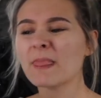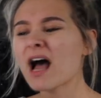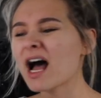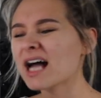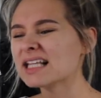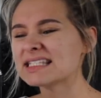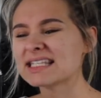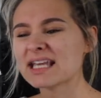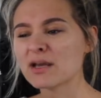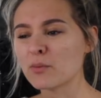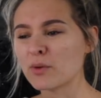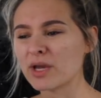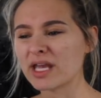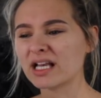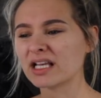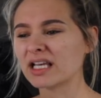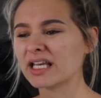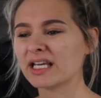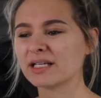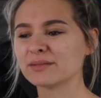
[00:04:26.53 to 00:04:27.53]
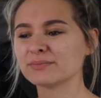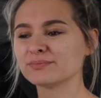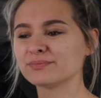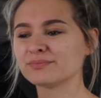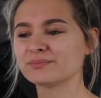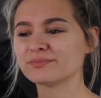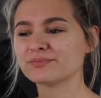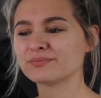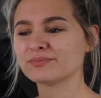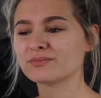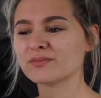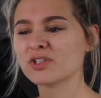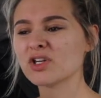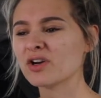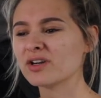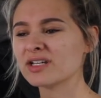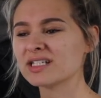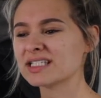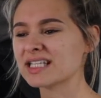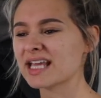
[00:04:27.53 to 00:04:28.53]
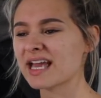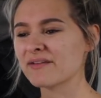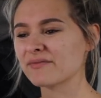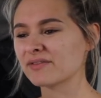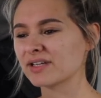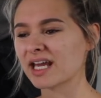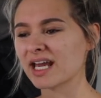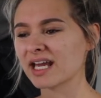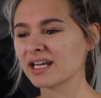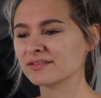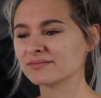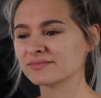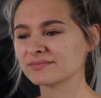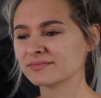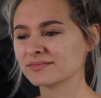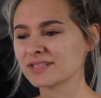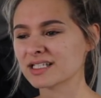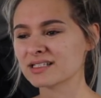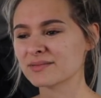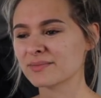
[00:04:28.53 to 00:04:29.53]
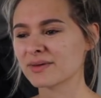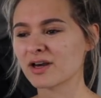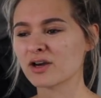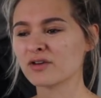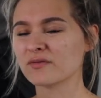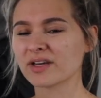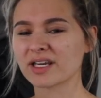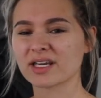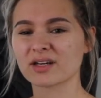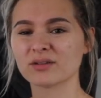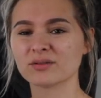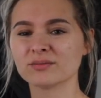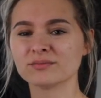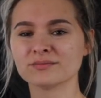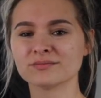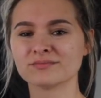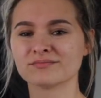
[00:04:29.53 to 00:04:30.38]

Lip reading: I'd say weekly. You don't need to say it every day. That's a bit overkill.